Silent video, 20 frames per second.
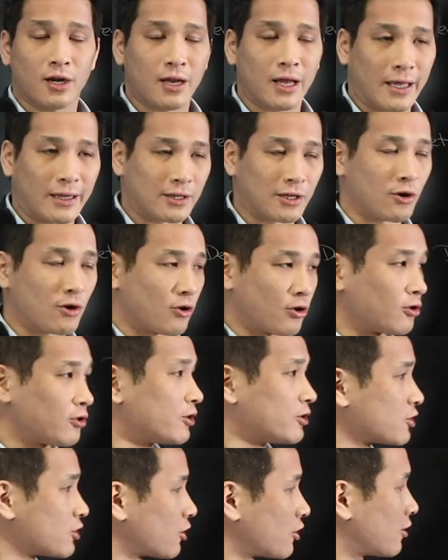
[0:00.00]
at the early
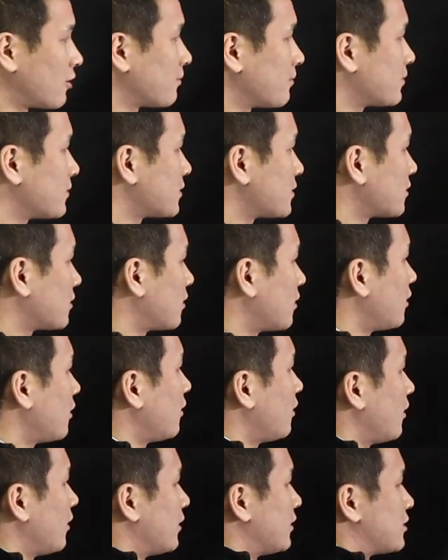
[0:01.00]
terms.
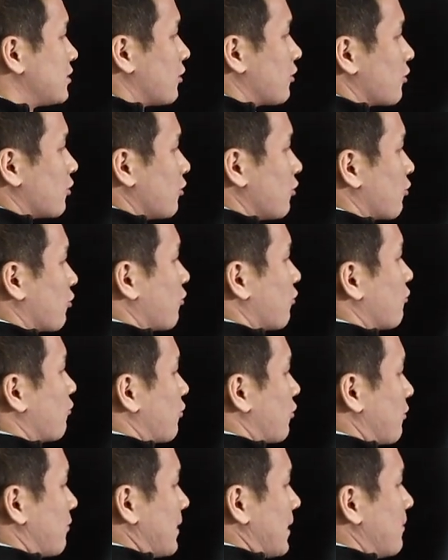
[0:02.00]
So you'll
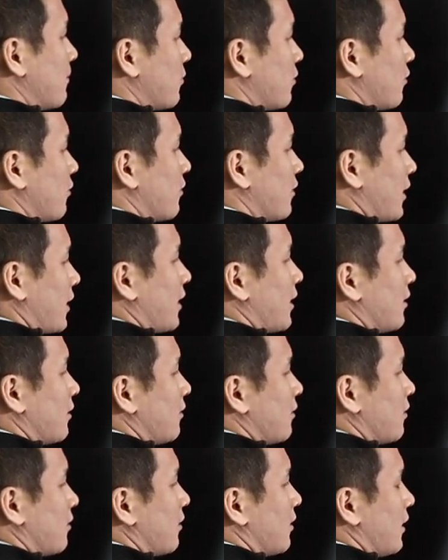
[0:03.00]
remember that
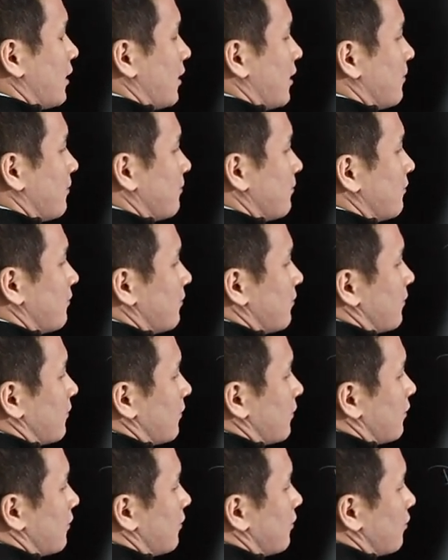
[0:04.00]
I
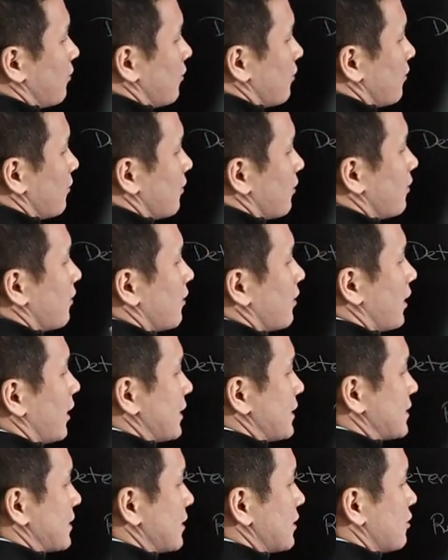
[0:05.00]

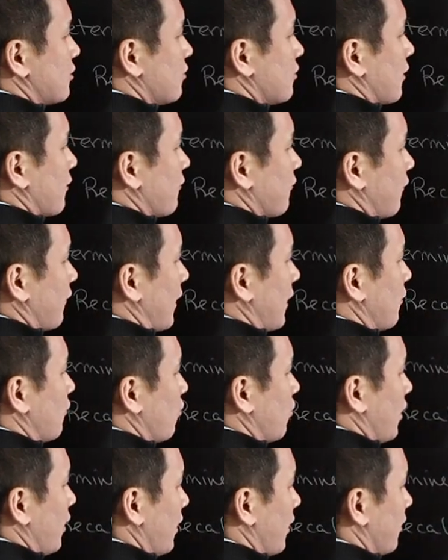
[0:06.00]
said to you that phi
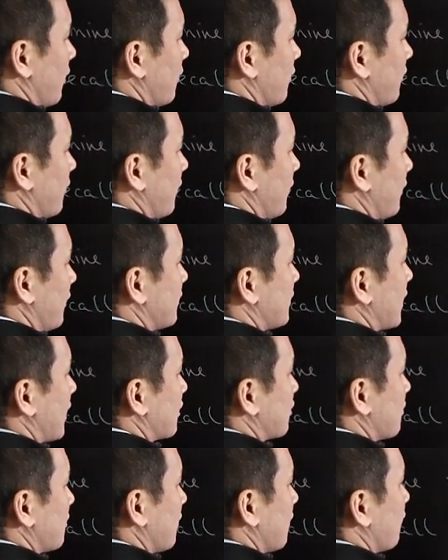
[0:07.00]
1 is
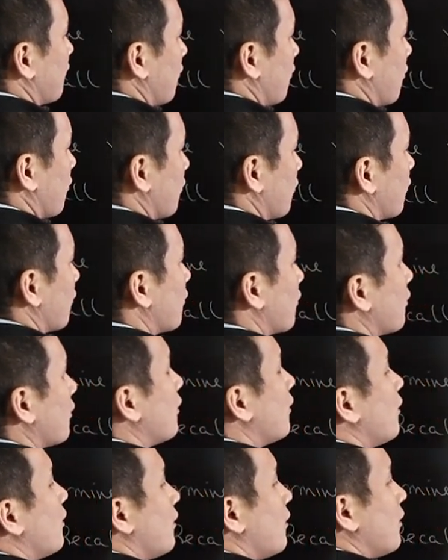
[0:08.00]
actually of order
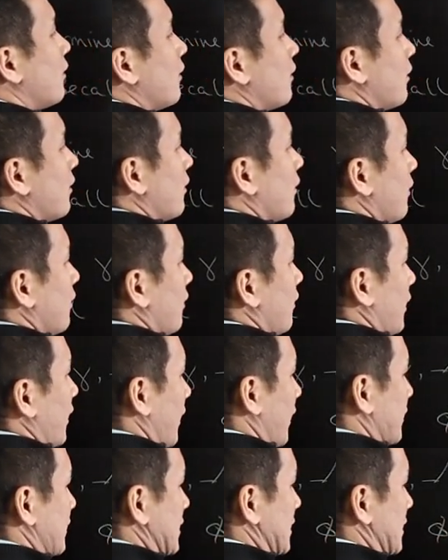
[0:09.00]
s